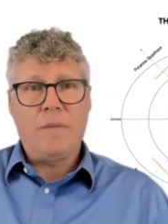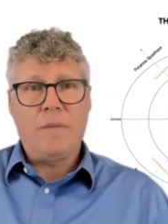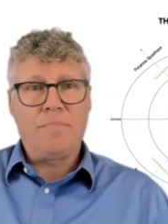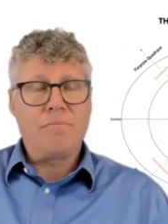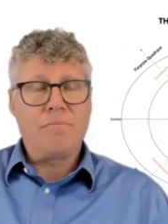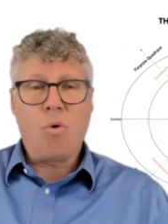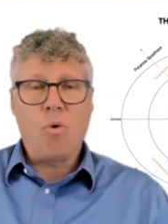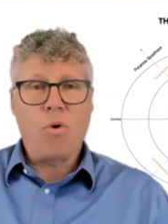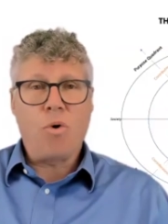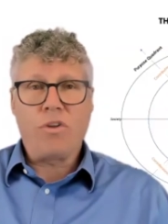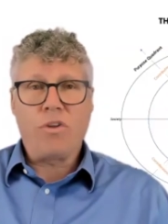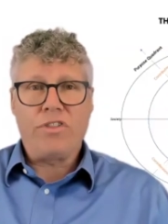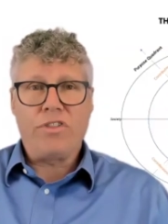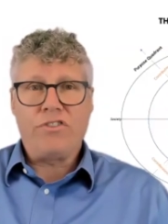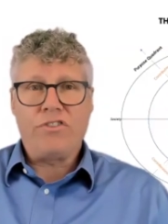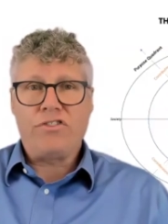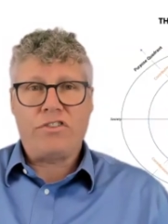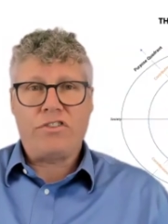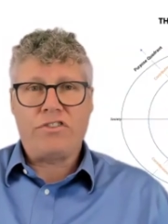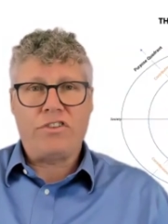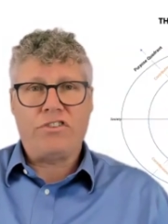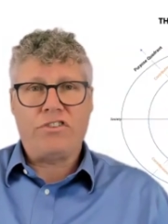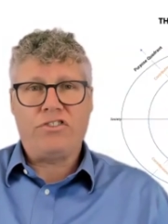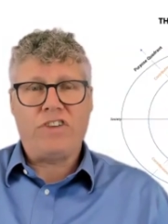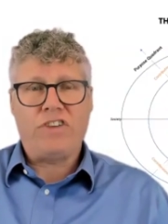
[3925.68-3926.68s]
more than
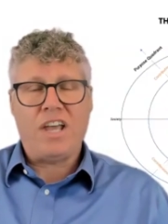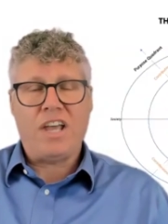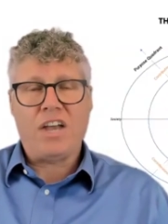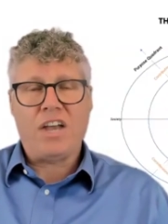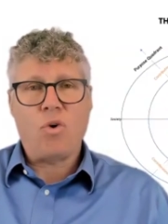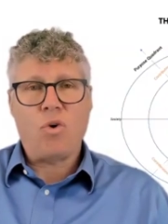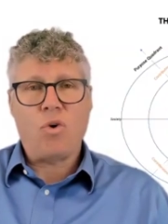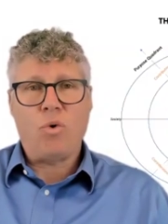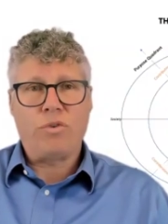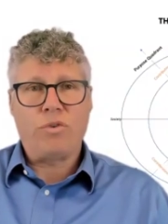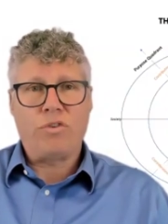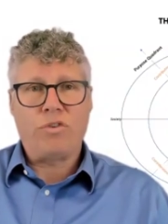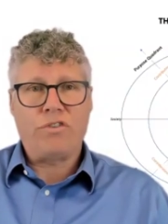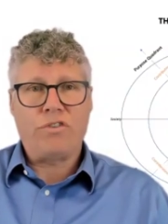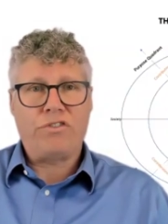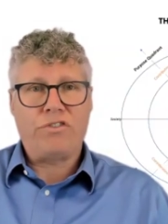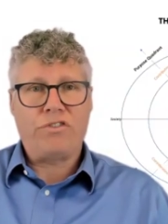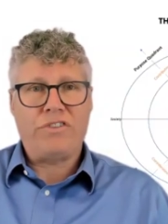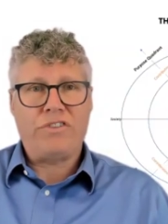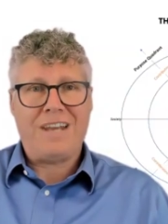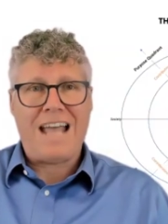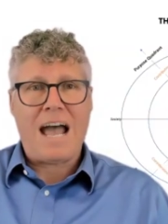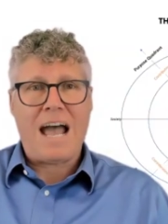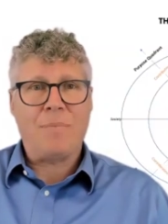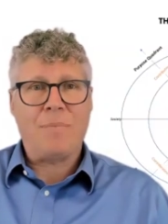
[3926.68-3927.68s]
just the stakeholders
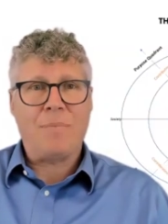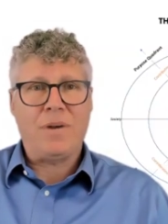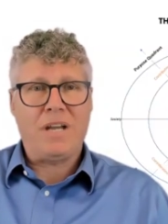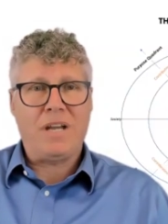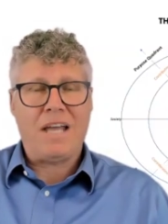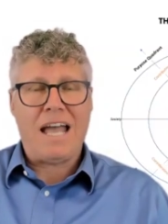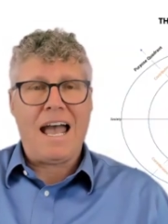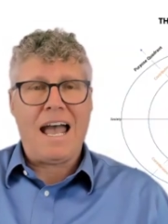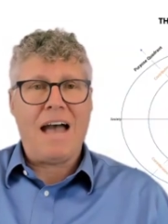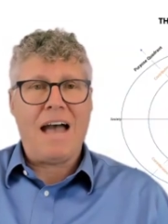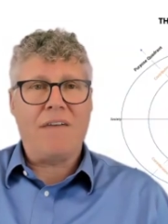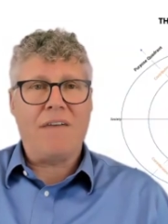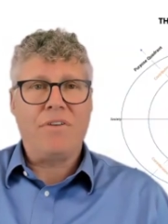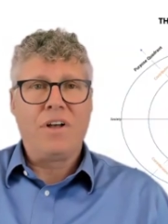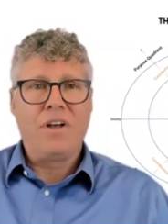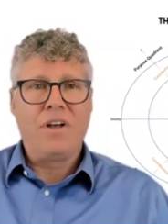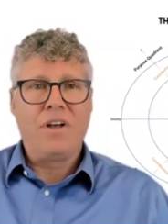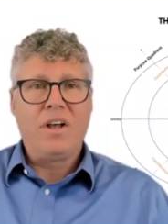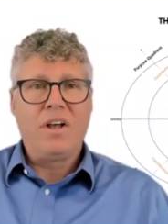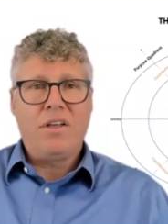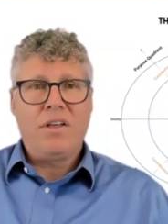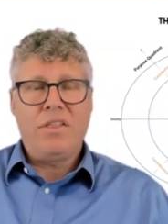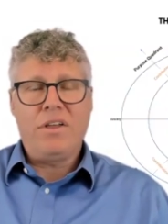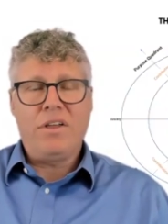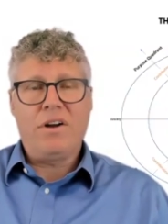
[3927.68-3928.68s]
that happen to have
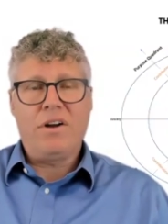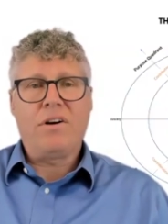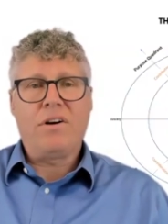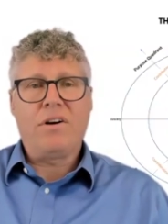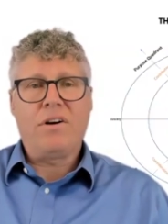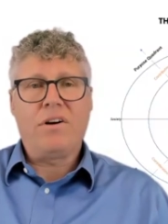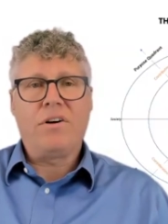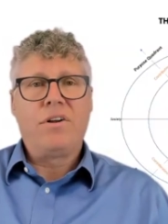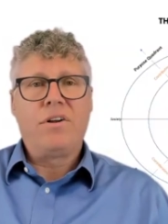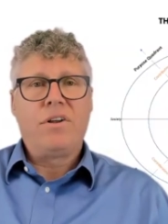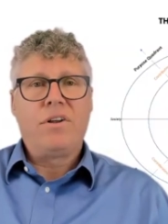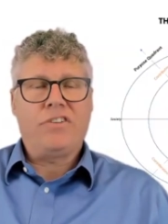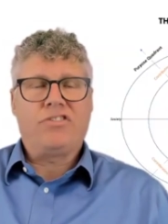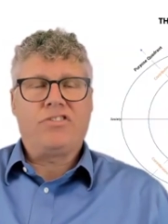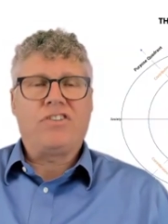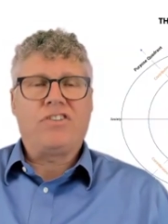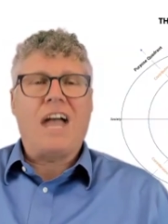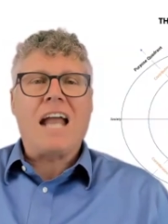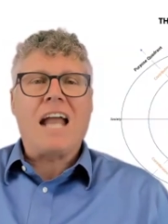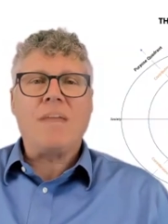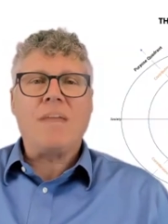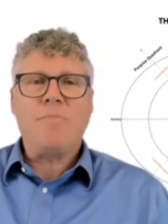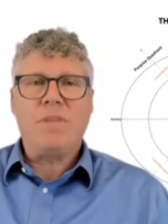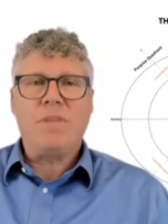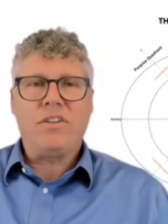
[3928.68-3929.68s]
their
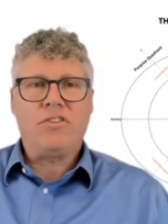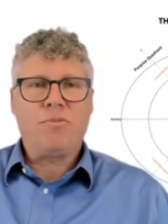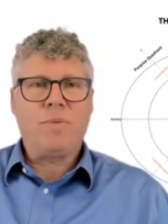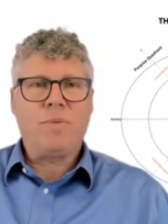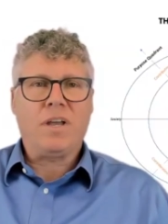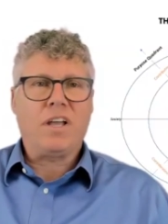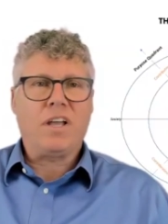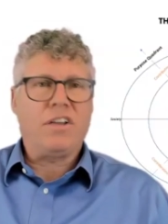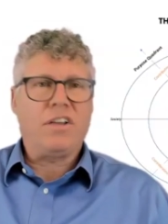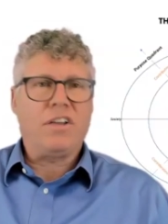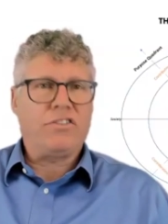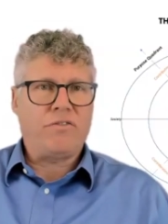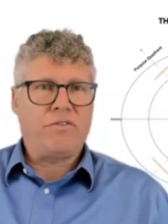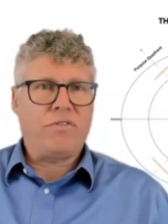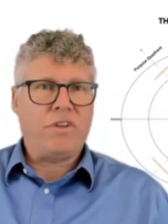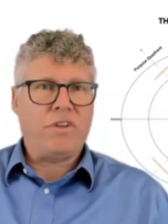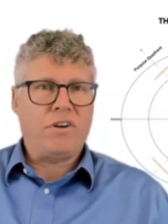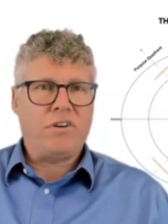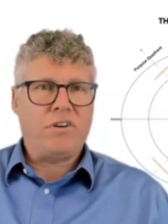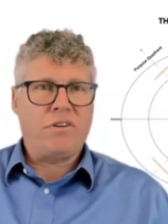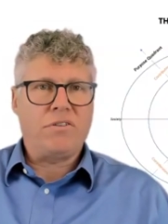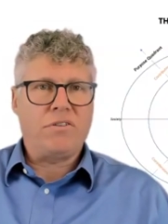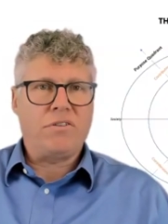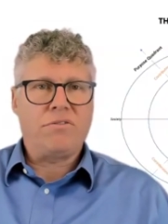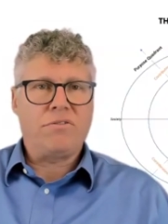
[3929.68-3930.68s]
assignments because of
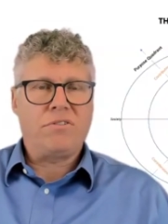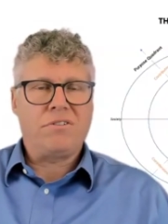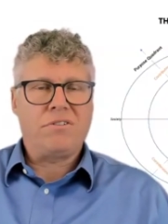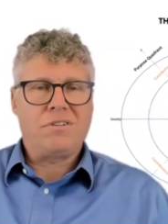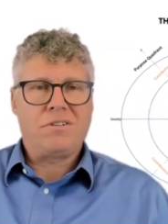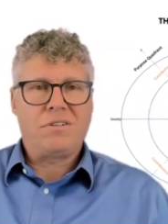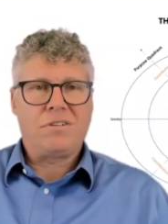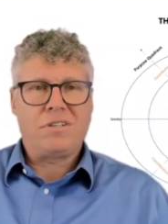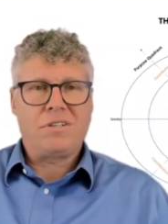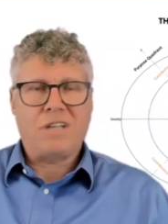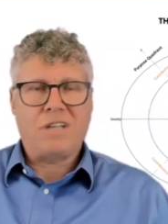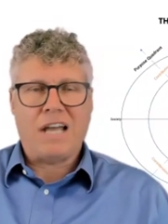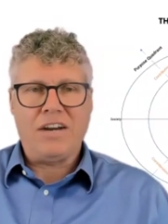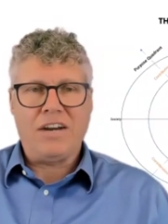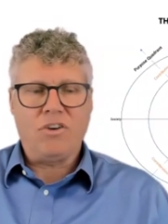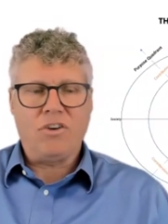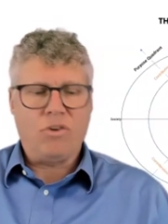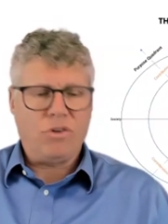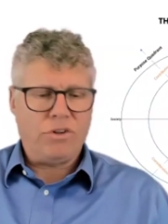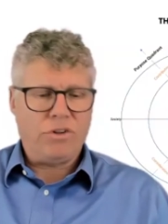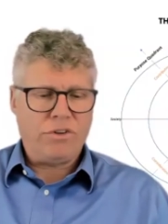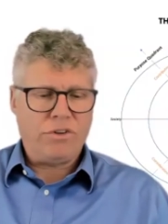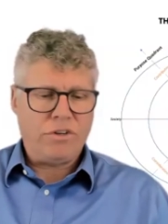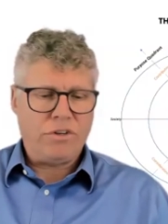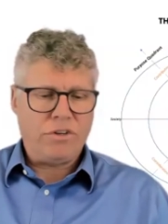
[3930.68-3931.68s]
their
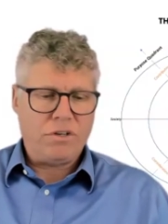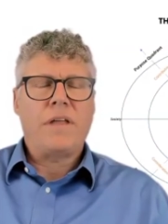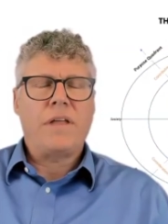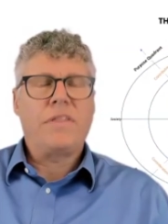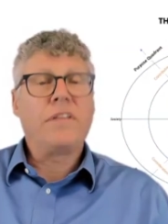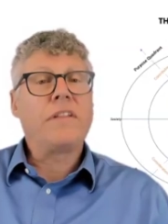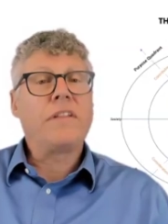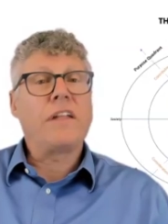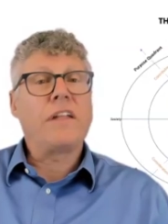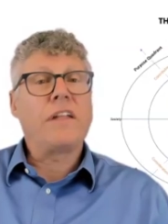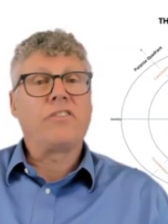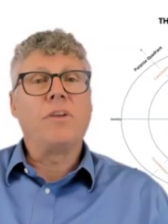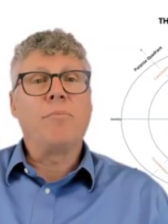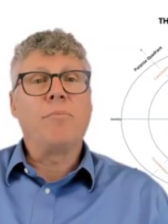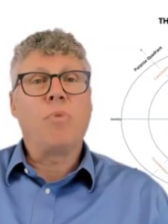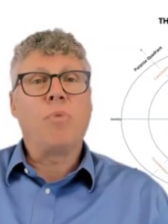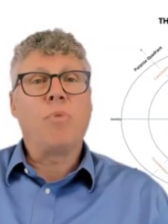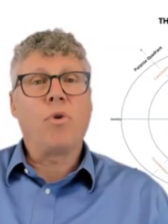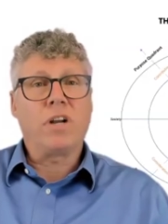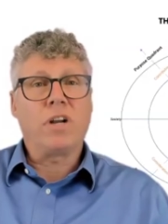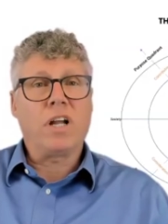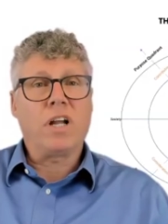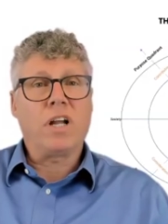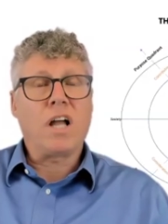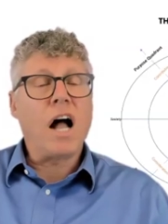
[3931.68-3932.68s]
title. I think that's an
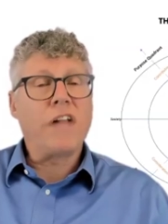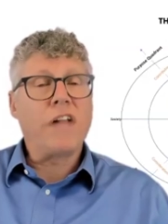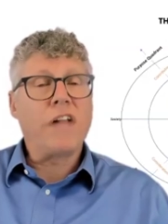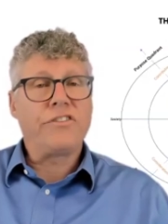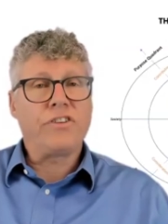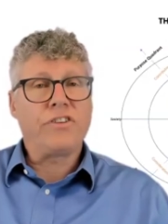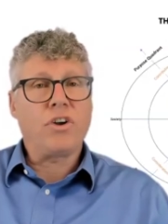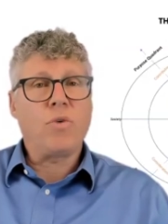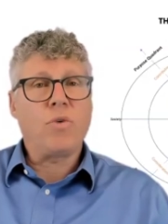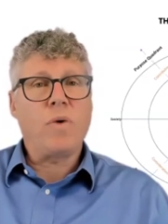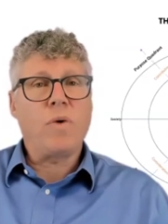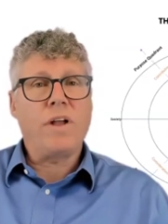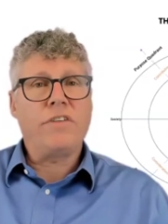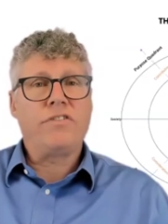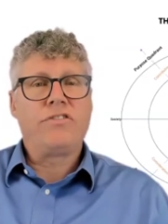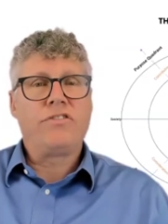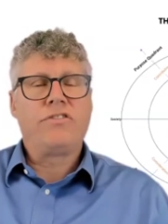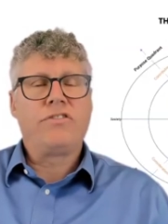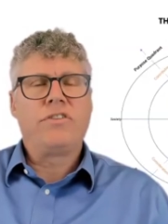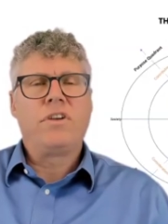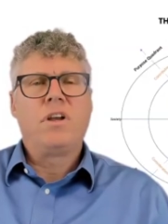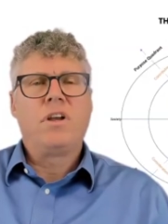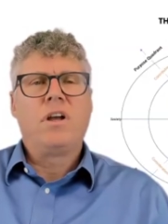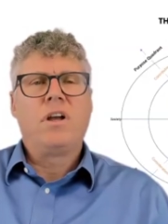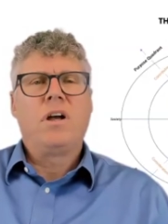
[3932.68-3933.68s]
important
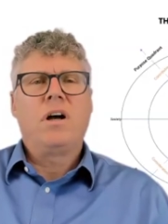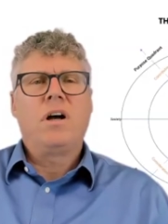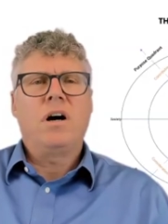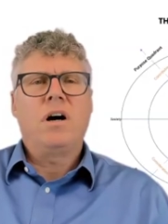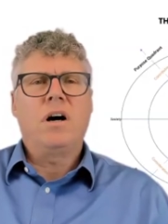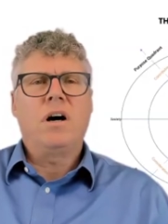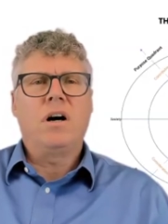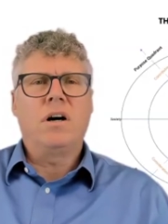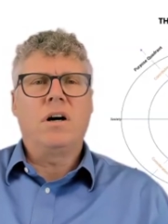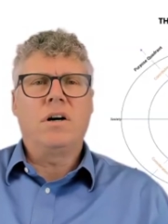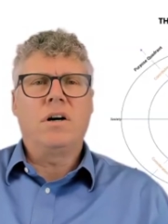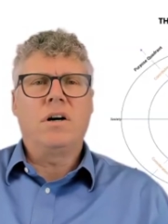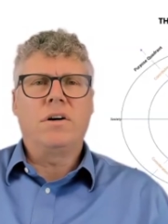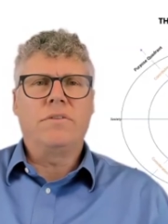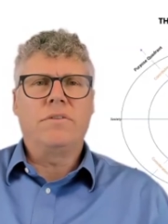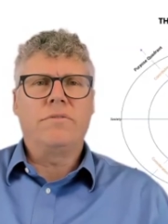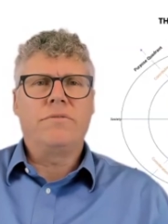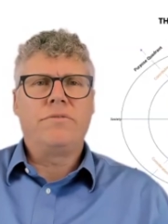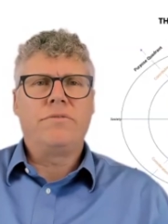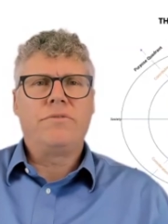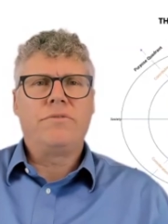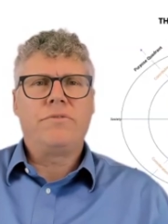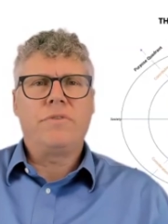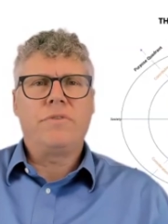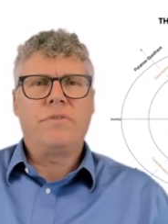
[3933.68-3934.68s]
consequence of